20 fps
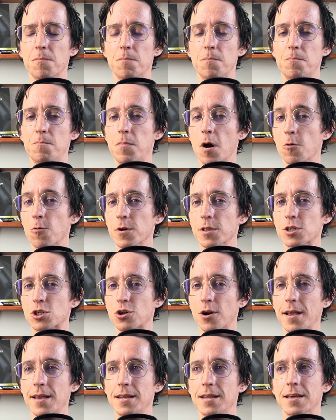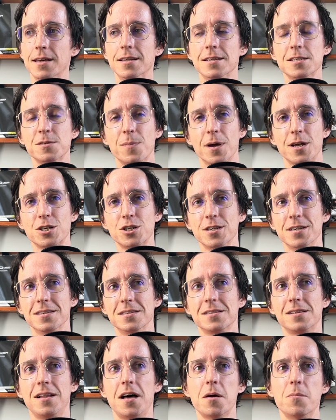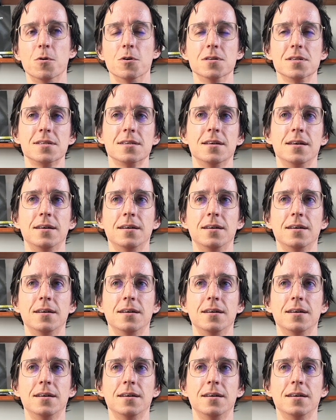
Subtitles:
But with training, and especially as climbers,